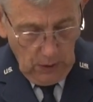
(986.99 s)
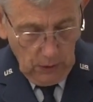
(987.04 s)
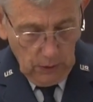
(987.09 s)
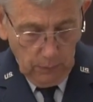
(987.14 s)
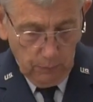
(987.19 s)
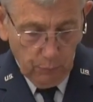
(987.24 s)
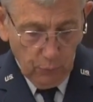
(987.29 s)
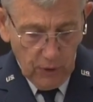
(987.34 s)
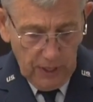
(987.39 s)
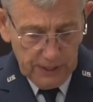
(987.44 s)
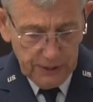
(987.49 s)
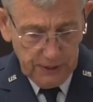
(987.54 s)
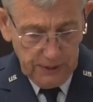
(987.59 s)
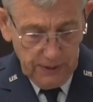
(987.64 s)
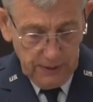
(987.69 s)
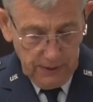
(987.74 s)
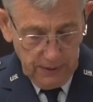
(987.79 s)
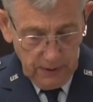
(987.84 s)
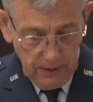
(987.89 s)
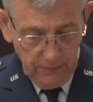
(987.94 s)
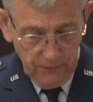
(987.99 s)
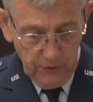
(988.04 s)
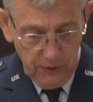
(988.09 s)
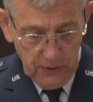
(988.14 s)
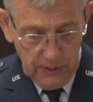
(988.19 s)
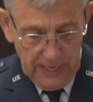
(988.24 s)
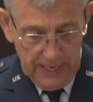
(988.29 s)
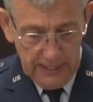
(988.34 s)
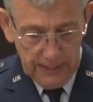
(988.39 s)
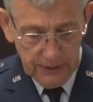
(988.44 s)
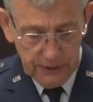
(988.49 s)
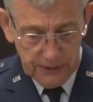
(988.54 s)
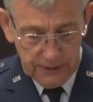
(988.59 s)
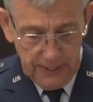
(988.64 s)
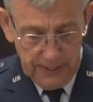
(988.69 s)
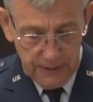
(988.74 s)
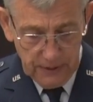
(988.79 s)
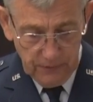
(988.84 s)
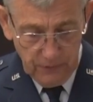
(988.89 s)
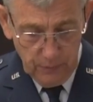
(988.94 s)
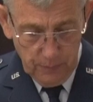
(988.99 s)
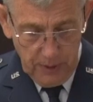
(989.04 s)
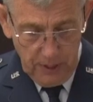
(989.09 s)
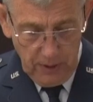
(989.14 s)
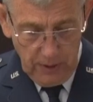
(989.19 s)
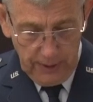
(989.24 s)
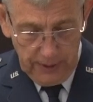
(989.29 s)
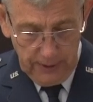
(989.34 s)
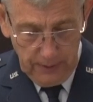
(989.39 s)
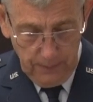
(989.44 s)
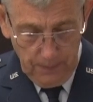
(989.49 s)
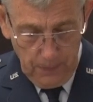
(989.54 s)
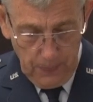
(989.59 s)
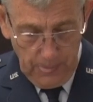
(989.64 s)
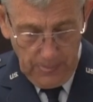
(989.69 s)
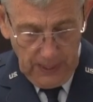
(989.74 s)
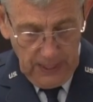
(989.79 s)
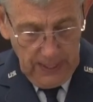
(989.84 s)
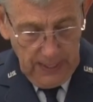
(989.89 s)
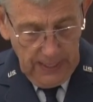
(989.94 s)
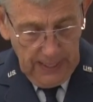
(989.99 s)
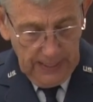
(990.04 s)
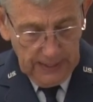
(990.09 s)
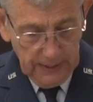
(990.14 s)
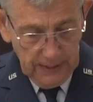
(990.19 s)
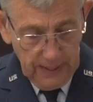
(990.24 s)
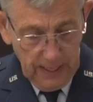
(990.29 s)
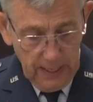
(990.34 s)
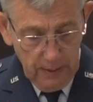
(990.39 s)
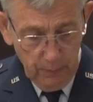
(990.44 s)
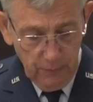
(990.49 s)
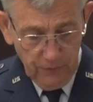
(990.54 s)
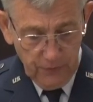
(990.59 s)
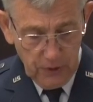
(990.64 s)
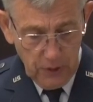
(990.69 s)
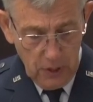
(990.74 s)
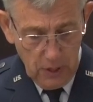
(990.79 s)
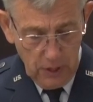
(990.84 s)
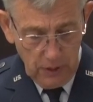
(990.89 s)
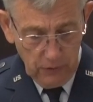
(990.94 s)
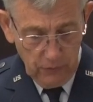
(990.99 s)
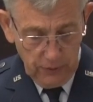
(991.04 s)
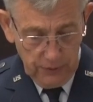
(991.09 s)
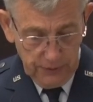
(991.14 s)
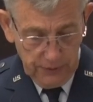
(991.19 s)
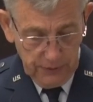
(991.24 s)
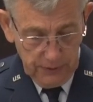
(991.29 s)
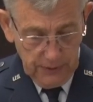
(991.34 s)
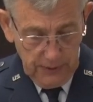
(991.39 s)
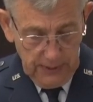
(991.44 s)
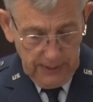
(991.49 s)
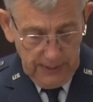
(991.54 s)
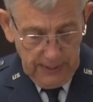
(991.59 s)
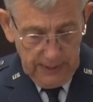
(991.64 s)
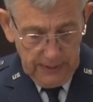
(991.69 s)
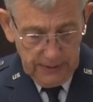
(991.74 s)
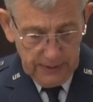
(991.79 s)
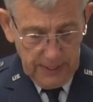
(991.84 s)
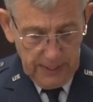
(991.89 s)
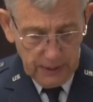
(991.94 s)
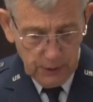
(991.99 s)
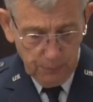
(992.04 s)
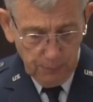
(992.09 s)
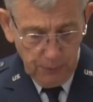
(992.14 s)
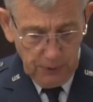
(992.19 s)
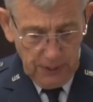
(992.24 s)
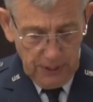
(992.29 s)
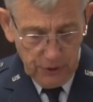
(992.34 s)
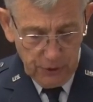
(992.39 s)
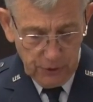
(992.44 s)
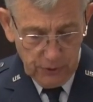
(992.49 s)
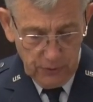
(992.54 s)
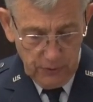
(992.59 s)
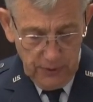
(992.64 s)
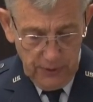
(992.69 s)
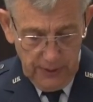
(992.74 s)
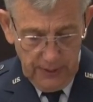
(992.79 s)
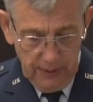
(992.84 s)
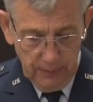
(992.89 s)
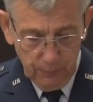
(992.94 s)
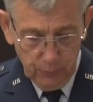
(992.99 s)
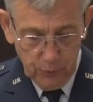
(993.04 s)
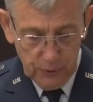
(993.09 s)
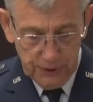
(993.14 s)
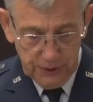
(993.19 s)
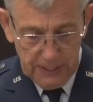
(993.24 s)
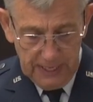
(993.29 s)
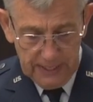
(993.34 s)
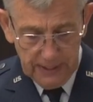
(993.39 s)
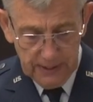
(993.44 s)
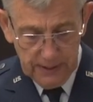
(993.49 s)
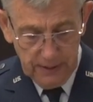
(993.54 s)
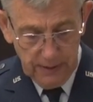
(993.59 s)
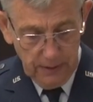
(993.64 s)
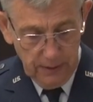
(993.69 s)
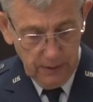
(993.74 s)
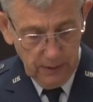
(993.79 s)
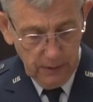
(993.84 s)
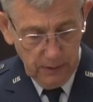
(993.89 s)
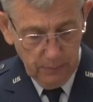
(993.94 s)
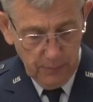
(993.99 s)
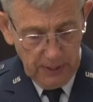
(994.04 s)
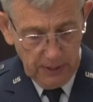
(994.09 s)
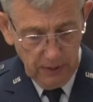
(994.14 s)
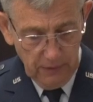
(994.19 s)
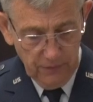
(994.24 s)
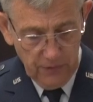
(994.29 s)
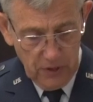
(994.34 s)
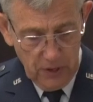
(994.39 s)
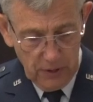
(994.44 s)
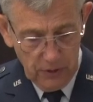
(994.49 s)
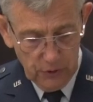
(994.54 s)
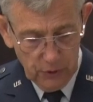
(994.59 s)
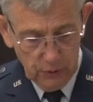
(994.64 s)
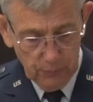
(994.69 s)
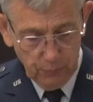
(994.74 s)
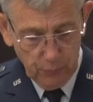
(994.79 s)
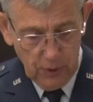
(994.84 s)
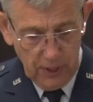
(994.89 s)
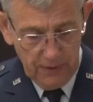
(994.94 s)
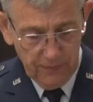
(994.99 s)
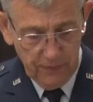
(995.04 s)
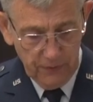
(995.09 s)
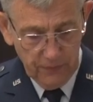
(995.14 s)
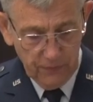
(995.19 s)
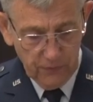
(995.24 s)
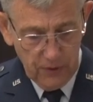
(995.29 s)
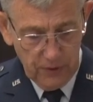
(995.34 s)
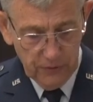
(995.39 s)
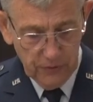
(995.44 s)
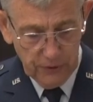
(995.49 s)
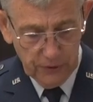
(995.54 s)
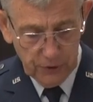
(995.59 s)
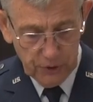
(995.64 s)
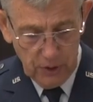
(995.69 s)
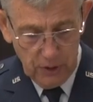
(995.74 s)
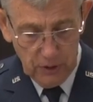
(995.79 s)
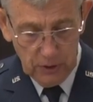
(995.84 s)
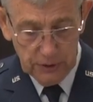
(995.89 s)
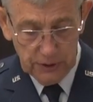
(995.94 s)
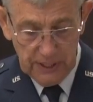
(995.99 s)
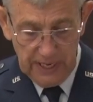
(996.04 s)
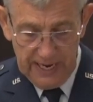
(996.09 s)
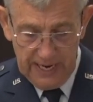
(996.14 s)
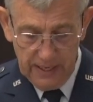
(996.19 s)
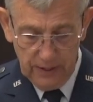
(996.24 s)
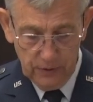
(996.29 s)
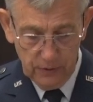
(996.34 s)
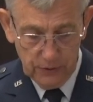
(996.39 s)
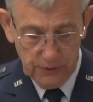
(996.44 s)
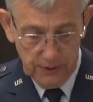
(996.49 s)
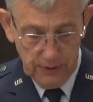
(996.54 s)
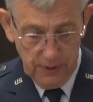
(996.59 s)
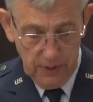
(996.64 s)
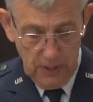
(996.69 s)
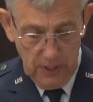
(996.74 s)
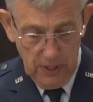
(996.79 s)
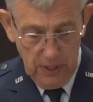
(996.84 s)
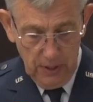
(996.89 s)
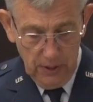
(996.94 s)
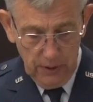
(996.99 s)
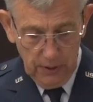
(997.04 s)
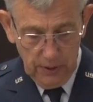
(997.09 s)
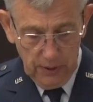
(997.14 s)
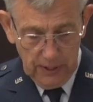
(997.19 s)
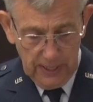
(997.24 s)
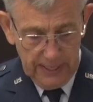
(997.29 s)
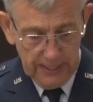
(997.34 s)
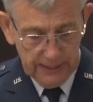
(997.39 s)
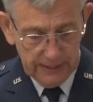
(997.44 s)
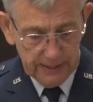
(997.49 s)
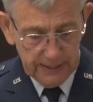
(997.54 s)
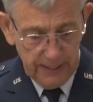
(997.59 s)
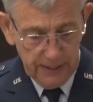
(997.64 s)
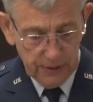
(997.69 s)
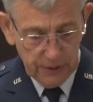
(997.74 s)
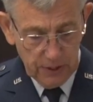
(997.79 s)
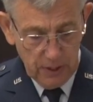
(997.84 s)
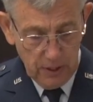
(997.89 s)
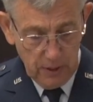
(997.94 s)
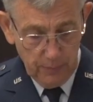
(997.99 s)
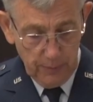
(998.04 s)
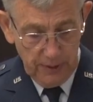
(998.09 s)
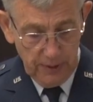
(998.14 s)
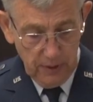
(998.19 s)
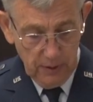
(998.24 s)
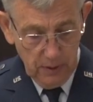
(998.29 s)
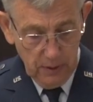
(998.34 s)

The President of the United States of America, in the name of Congress, takes pleasure in presenting the Medal of Honor to Private Frederick Charles Anderson, United States Army,